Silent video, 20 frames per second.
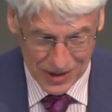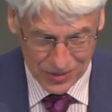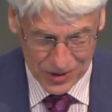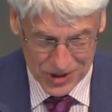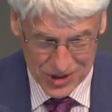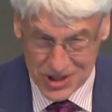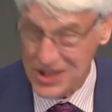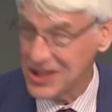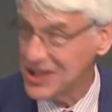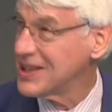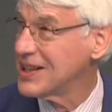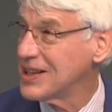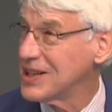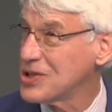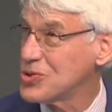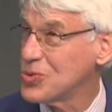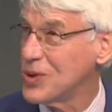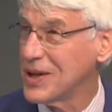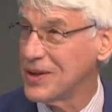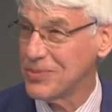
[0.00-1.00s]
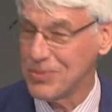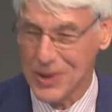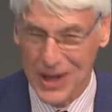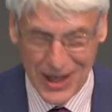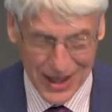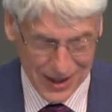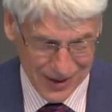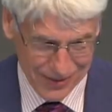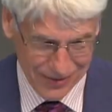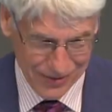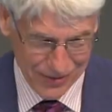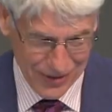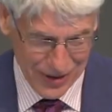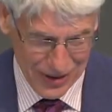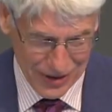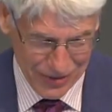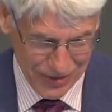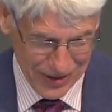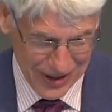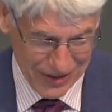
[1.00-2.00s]
which certainly is one of my
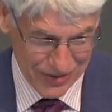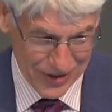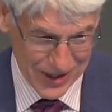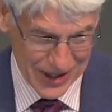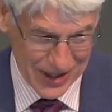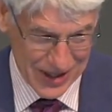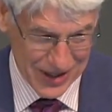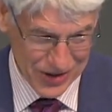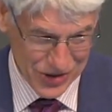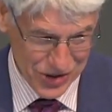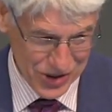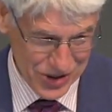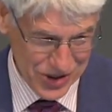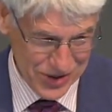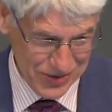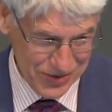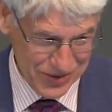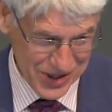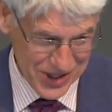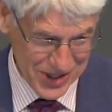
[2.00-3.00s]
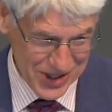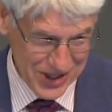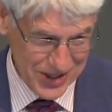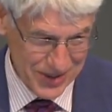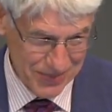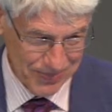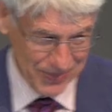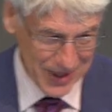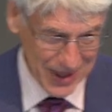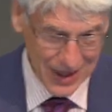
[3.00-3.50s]
very favourite countries to visit.